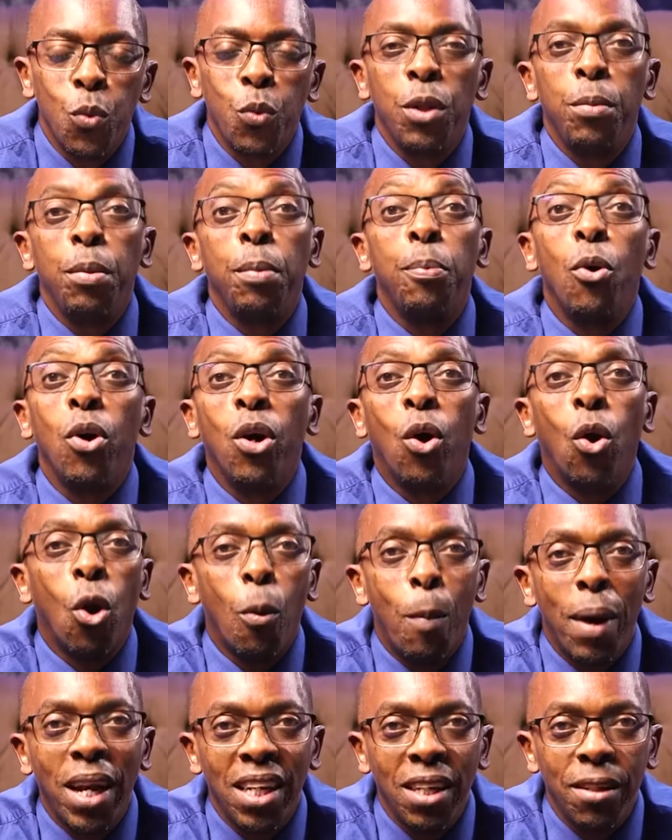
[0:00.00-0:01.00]
with people
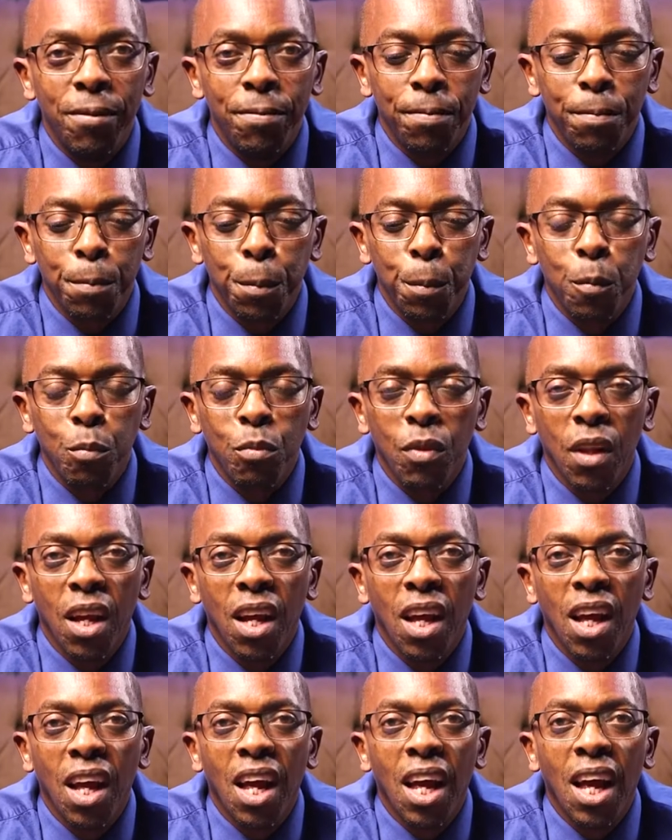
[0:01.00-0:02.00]
globally.
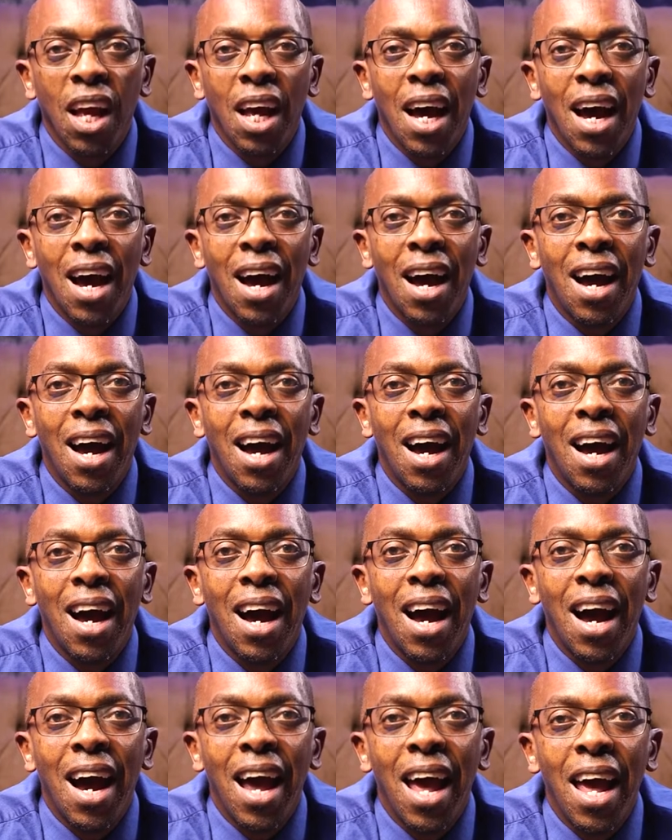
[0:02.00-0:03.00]
Uh,
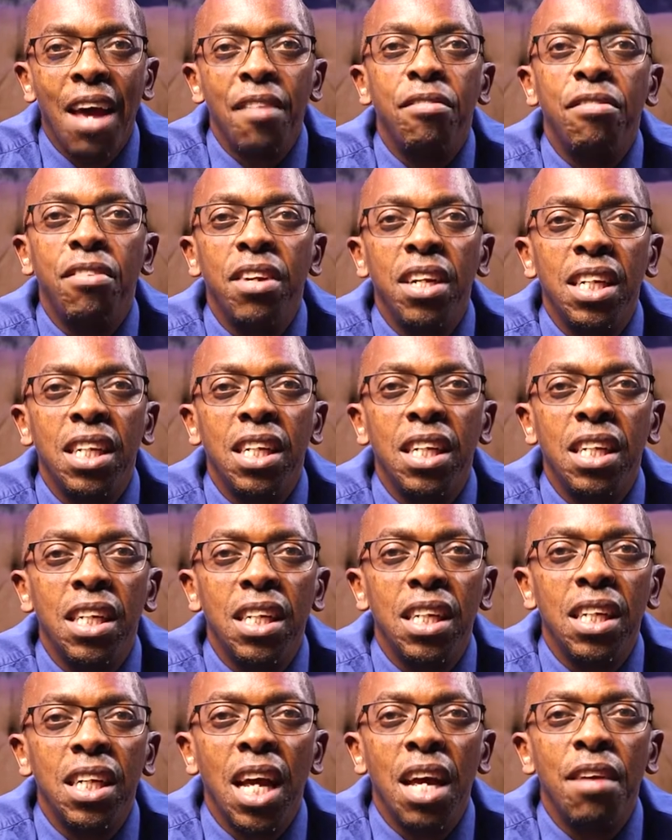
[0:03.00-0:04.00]
every,
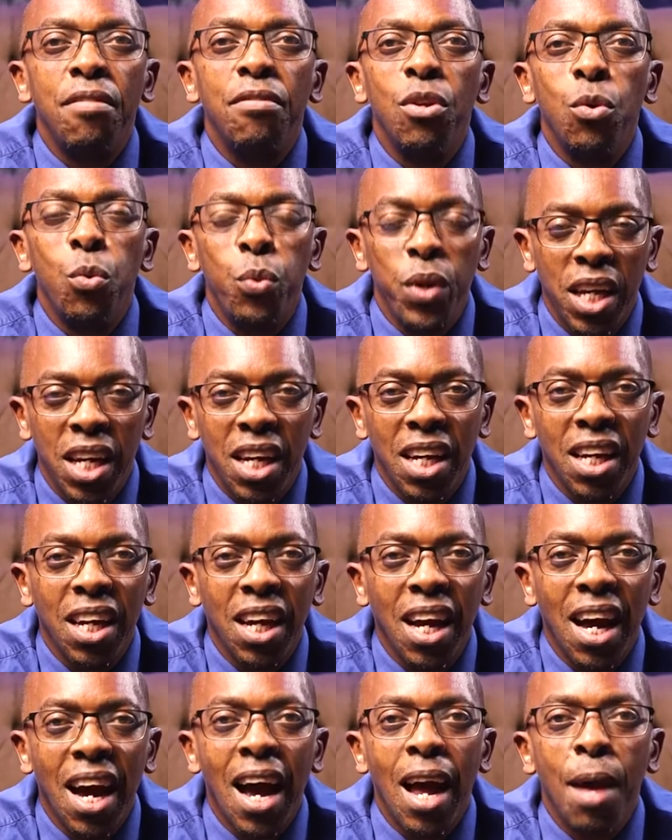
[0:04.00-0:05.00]
every week,
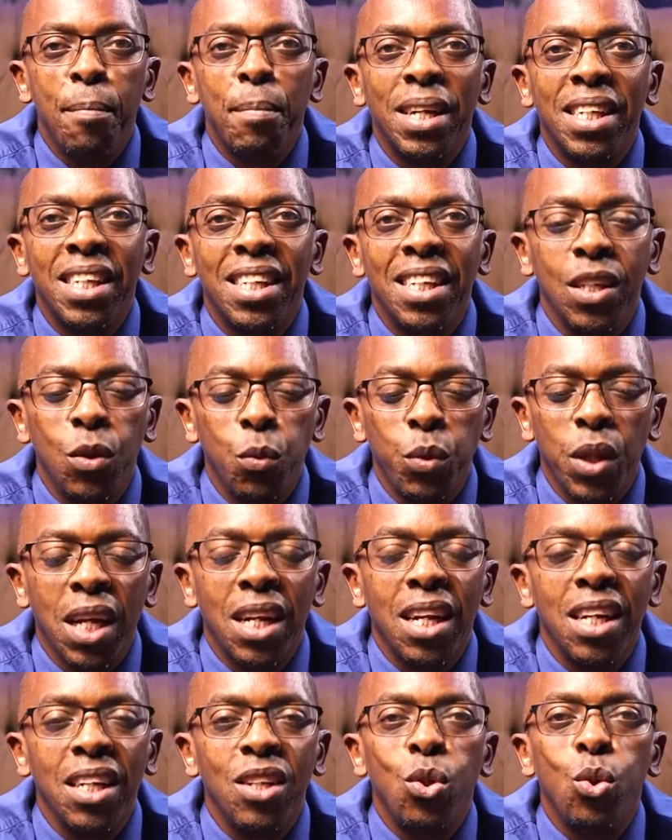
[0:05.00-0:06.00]
I must sit with
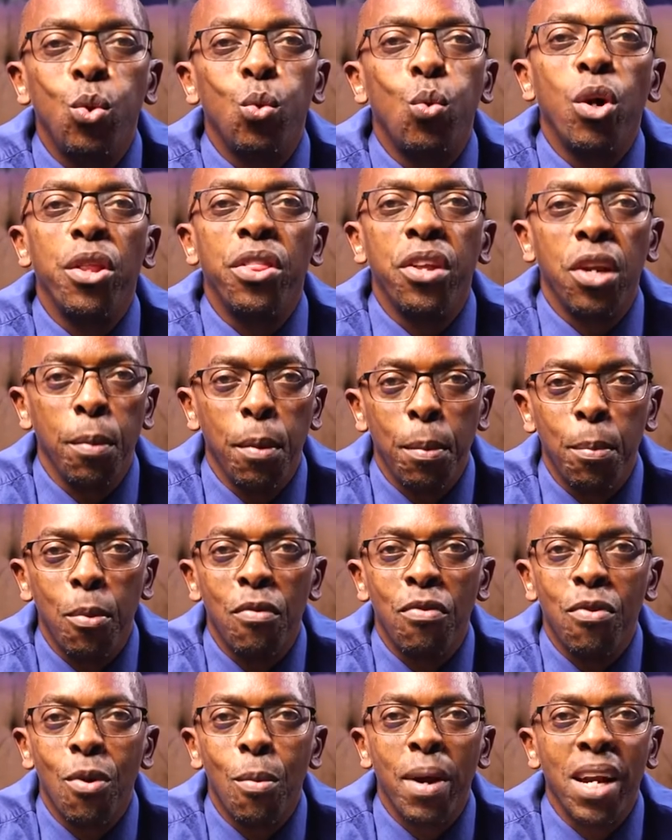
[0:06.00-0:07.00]
at least two or three
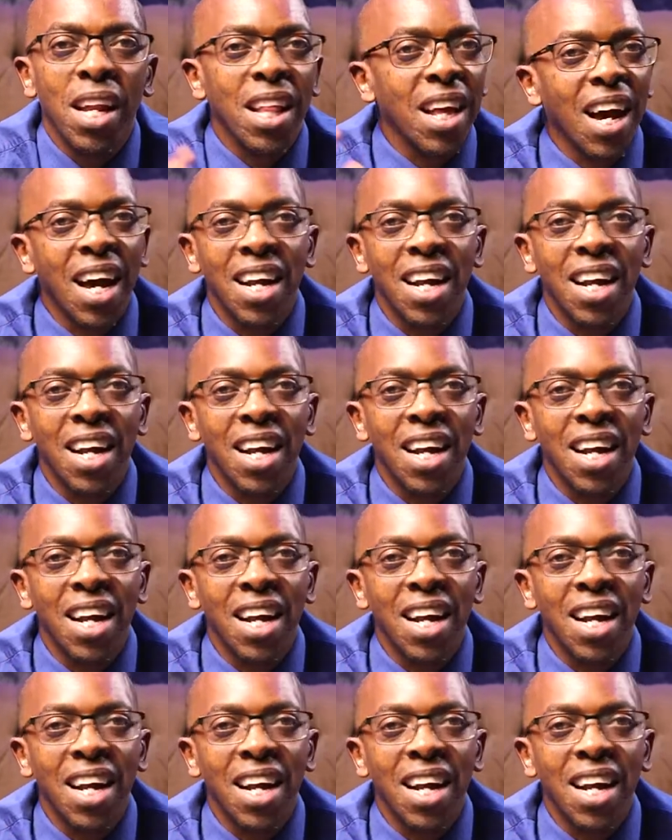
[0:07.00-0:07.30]
people from another